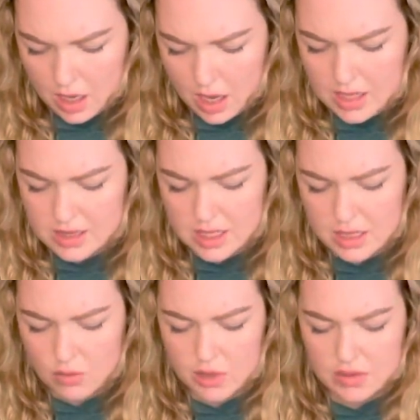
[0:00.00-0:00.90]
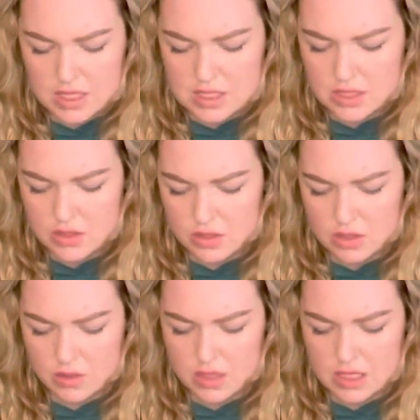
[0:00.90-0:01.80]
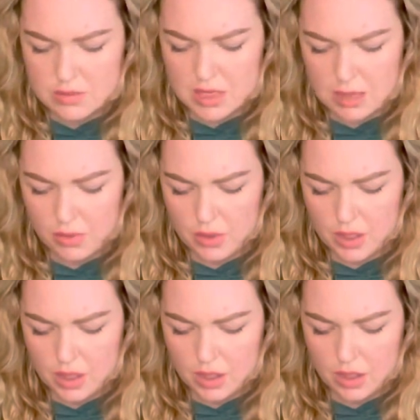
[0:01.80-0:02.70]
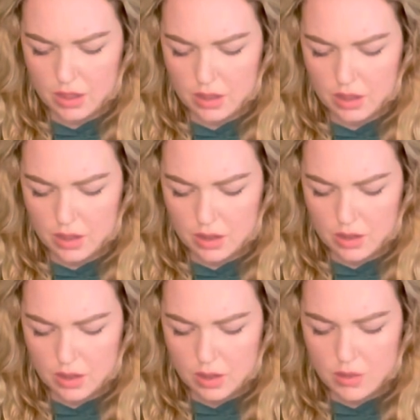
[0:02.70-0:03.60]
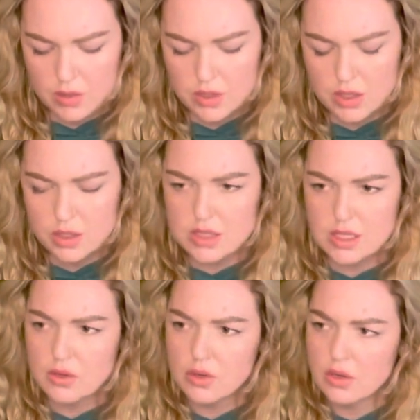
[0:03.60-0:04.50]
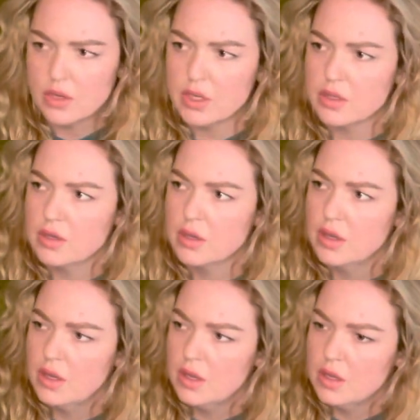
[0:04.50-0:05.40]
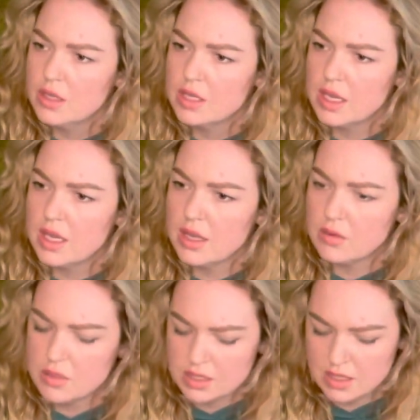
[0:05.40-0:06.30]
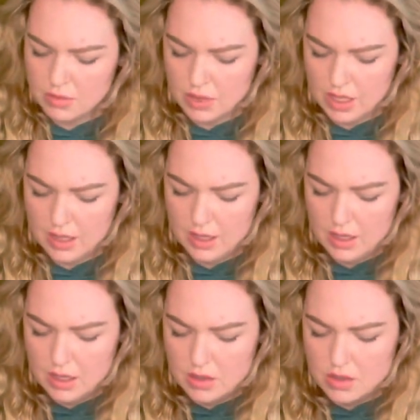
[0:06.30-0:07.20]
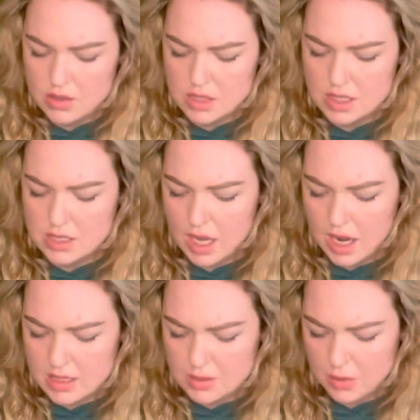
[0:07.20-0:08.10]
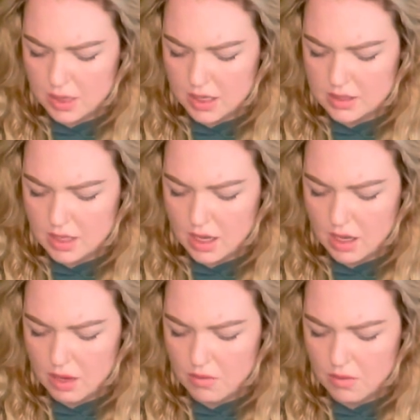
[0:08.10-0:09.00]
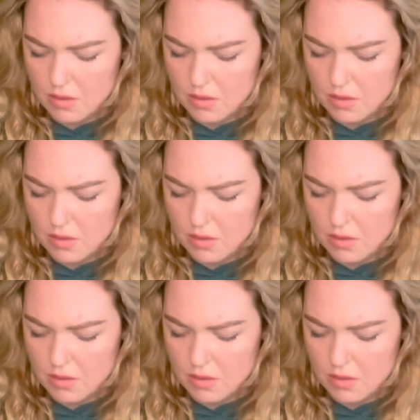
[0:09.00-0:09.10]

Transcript: I think one of these suitors, one of these people here, whether you're single or you're together with somebody, there's this aspect of